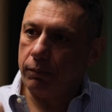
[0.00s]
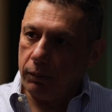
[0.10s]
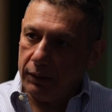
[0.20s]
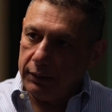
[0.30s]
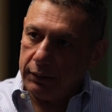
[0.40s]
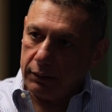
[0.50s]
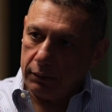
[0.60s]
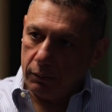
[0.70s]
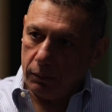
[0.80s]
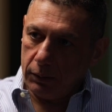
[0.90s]
with
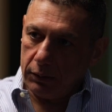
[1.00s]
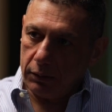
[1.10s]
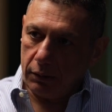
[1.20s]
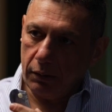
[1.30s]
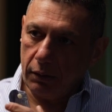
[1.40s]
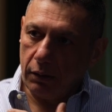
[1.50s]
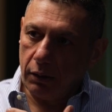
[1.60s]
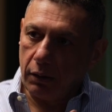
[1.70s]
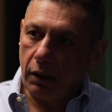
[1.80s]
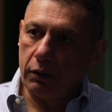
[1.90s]

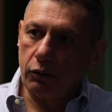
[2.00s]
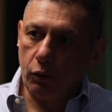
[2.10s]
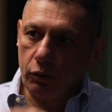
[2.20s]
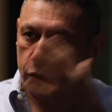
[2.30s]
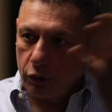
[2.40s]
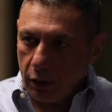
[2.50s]
God or the